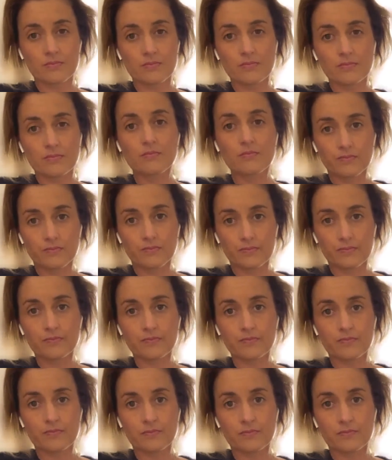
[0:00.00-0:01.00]

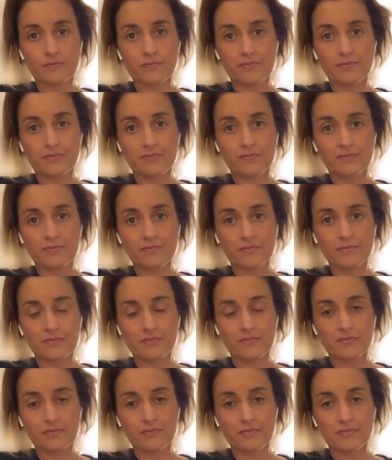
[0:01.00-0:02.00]

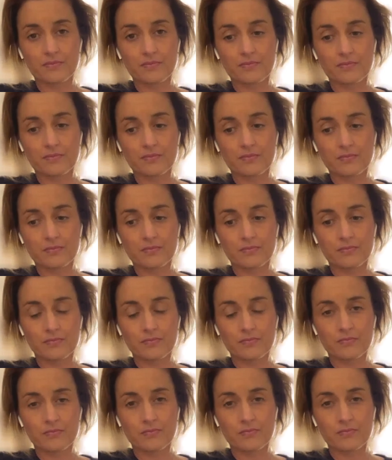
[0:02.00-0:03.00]

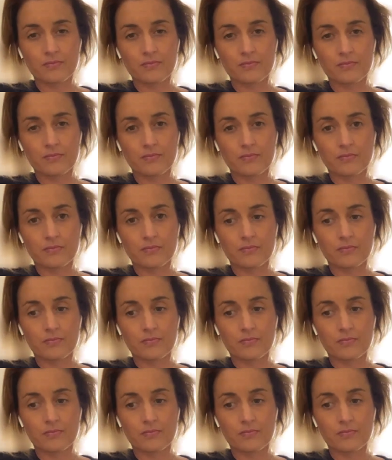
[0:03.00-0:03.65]
No words are spoken by the person on screen.